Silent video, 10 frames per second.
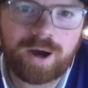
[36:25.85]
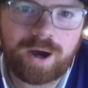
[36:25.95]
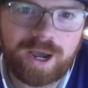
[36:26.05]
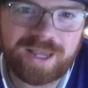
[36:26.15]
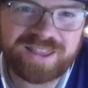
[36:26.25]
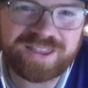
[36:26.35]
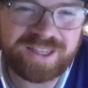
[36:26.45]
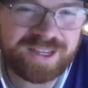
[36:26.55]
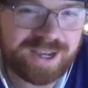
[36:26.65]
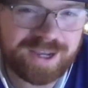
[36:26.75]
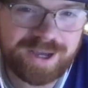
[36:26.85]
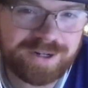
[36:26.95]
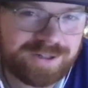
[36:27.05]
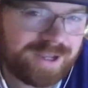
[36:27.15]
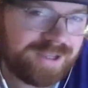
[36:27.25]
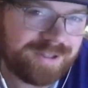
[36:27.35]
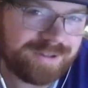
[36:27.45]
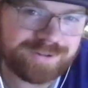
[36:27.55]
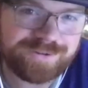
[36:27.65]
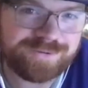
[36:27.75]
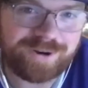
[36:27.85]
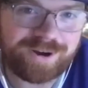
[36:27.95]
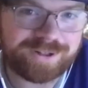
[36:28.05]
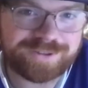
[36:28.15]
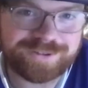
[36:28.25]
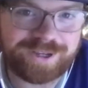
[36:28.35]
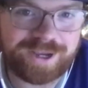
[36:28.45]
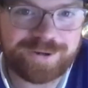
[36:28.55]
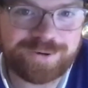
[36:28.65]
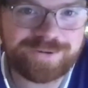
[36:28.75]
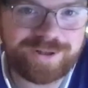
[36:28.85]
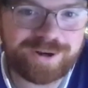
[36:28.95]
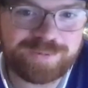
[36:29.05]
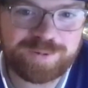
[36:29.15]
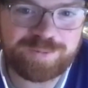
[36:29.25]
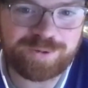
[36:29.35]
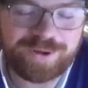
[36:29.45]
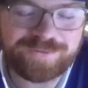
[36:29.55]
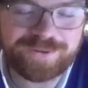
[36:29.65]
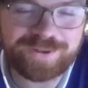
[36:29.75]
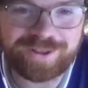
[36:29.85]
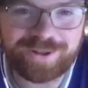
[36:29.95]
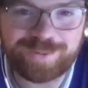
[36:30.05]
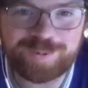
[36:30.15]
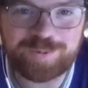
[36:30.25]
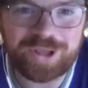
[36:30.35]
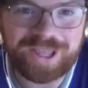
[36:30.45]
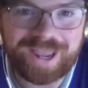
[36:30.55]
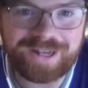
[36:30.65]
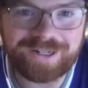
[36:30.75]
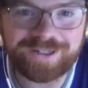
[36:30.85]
I think I kind of like it too, honestly. I know a lot of people, I feel like a lot of people hate it.